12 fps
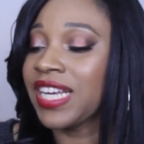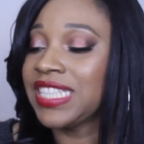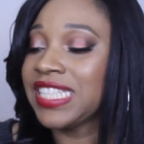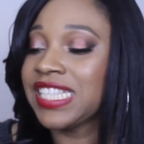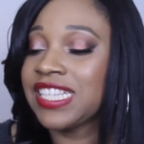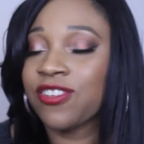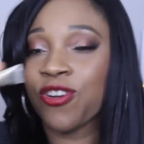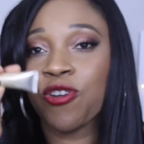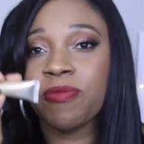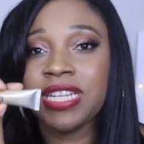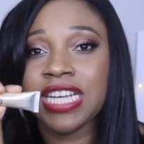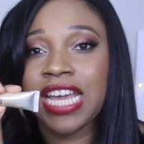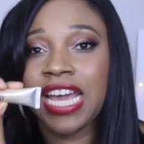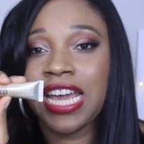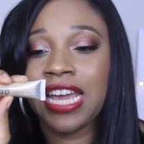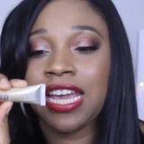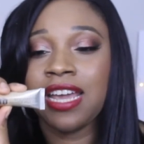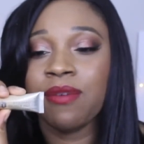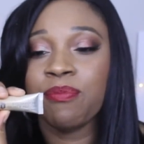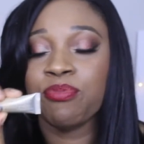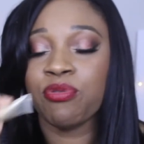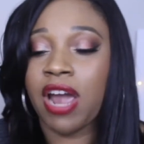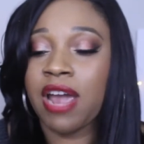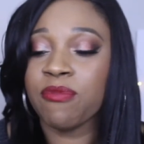This is the Urban Decay
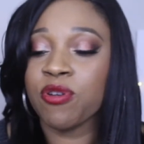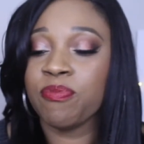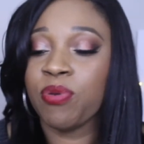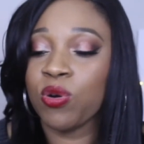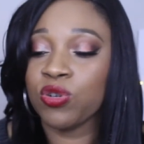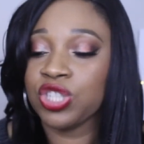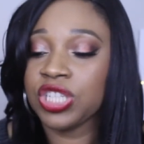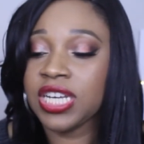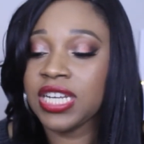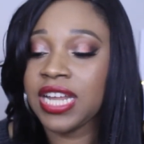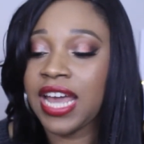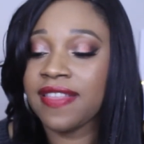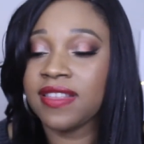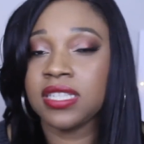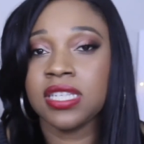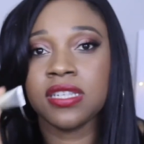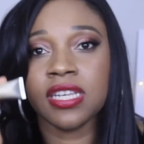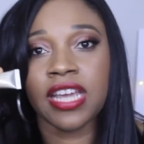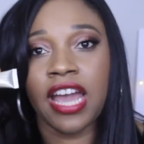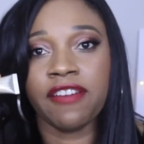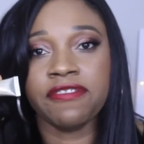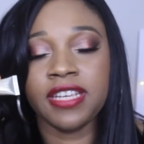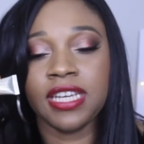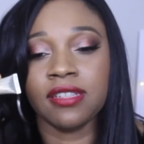Primer Potion, and this is in
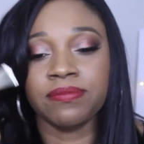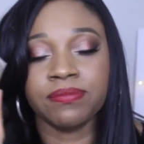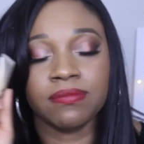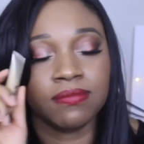Caffeine.